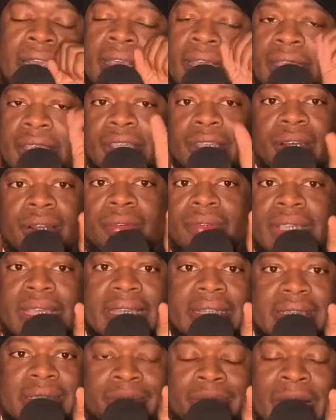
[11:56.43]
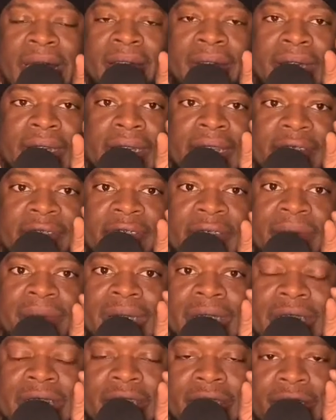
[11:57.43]
You don't get to marry in that
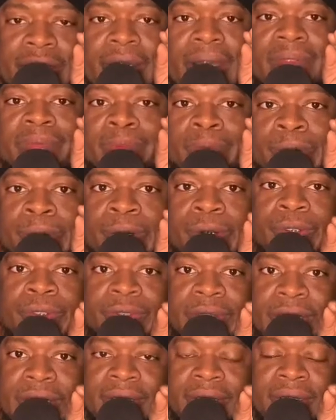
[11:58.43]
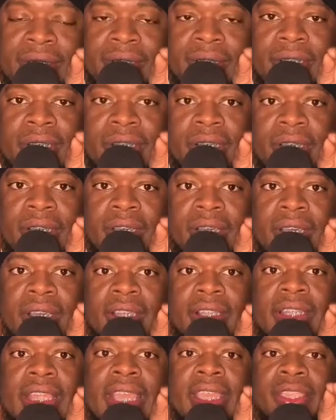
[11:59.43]
family until you have proven
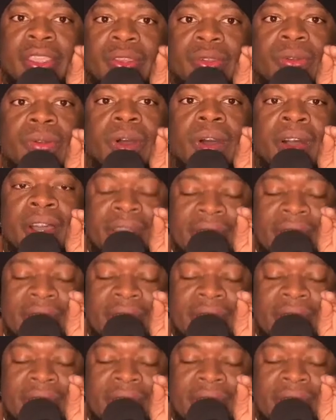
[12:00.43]
that you are